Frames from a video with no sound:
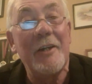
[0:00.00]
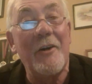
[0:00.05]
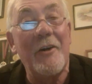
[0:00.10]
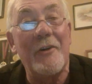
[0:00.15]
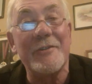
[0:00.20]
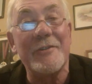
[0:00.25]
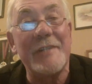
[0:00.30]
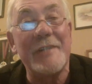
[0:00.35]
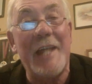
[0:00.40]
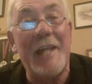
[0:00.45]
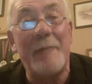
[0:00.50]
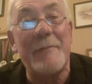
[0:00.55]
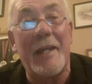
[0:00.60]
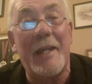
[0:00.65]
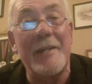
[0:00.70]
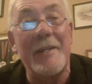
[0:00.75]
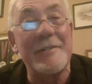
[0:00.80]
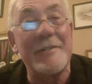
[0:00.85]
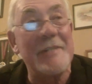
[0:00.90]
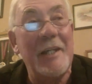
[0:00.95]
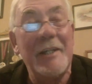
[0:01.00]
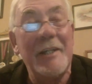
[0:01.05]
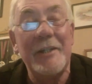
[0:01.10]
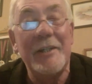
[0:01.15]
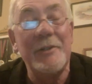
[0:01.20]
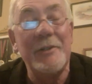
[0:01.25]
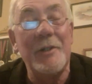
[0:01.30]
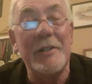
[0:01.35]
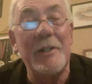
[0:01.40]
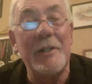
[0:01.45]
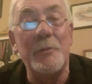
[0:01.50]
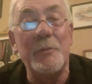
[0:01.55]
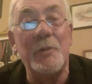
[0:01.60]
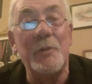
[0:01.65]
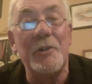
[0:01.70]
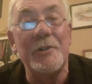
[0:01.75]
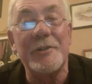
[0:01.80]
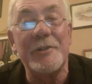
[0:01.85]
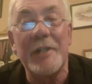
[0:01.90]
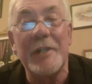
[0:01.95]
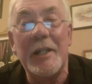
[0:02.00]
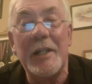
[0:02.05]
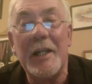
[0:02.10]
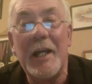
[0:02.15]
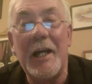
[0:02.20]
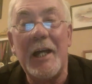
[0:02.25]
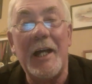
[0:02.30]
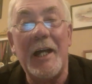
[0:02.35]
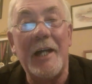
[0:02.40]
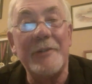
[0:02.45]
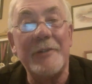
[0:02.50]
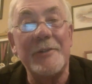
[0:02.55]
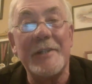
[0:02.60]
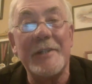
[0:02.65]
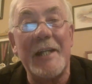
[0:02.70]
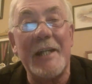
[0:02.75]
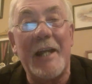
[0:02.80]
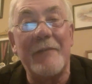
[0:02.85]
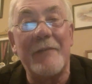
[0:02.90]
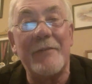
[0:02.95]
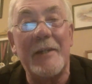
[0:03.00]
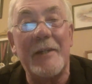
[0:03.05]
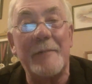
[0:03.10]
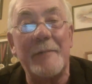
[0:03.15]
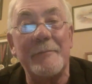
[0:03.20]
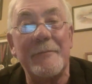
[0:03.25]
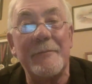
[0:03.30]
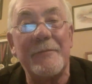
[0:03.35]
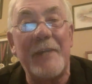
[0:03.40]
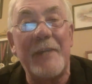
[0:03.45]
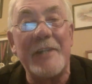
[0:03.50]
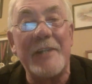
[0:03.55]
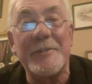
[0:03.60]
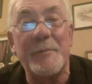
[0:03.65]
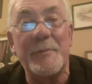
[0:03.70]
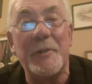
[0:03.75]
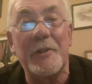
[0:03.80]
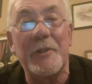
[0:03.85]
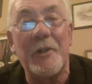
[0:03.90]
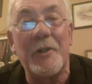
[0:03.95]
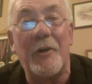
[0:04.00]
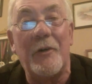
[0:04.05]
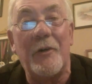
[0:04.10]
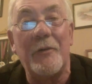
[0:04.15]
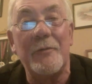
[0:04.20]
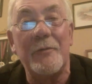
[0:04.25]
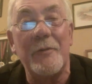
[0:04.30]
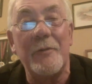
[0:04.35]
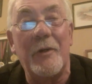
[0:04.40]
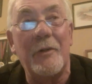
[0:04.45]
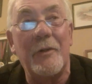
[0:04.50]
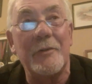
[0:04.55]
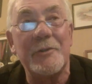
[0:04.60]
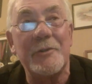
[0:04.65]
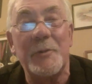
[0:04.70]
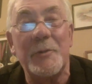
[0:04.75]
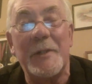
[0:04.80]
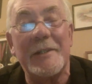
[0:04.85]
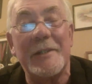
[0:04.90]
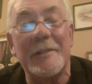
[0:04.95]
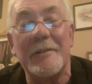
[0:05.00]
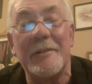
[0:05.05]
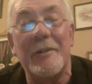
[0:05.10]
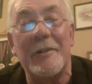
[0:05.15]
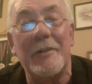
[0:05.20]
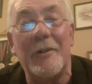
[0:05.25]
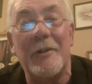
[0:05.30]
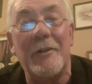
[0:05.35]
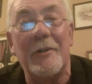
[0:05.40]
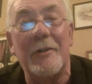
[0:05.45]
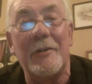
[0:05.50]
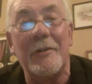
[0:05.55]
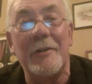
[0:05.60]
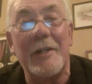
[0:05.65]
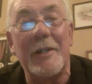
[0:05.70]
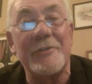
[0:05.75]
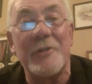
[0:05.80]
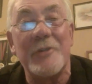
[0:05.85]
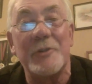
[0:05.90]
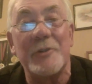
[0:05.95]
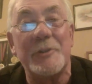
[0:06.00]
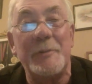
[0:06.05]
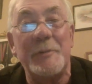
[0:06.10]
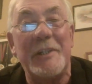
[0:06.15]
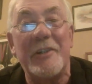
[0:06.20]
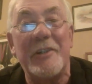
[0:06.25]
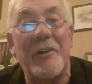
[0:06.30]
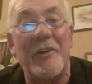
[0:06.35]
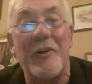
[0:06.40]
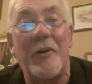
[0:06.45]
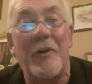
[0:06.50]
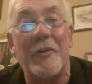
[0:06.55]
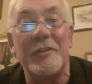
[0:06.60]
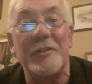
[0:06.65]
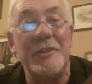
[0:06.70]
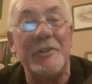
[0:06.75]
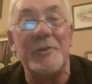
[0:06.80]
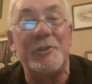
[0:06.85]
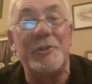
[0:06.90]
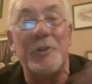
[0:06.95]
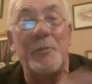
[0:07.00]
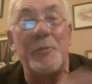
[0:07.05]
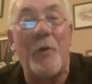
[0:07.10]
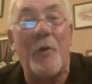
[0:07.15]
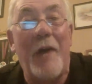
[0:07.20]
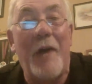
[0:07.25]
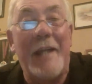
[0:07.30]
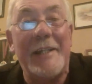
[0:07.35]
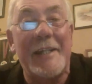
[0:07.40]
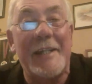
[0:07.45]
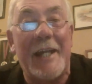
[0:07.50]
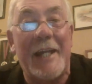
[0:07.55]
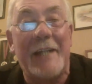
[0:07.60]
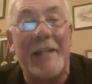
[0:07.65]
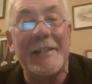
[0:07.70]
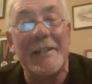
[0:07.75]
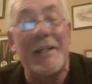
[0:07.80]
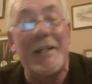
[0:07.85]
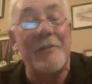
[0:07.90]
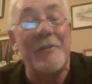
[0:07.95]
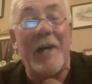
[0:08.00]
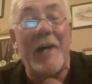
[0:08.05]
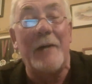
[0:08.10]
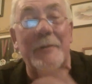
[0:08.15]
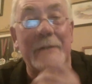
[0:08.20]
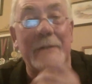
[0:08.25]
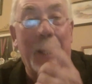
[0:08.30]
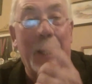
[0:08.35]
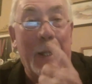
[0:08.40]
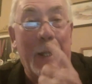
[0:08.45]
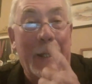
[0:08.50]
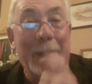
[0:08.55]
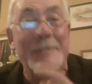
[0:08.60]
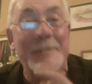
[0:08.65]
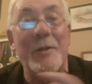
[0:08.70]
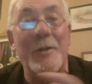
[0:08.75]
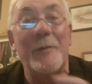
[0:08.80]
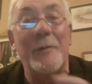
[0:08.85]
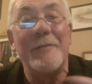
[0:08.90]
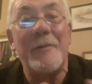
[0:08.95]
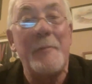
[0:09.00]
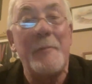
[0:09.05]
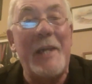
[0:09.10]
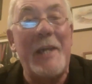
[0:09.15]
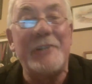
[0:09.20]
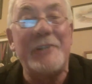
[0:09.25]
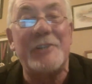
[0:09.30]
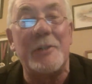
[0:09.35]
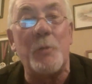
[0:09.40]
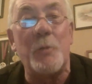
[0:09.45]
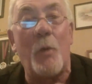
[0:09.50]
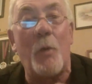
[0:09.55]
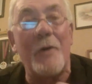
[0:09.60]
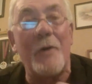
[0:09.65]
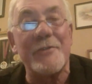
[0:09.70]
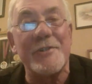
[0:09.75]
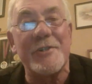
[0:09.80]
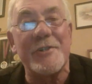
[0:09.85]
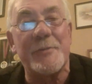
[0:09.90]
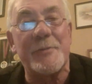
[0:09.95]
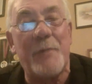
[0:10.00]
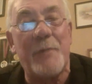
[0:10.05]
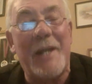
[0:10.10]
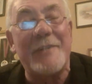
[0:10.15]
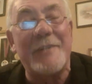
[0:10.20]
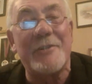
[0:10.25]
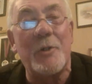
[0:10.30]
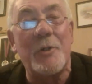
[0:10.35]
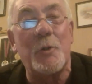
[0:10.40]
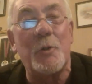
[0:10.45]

course, in them days, they weren't. You didn't have Facebook or Twitter or social media or YouTube or any of that around. So information wasn't spread so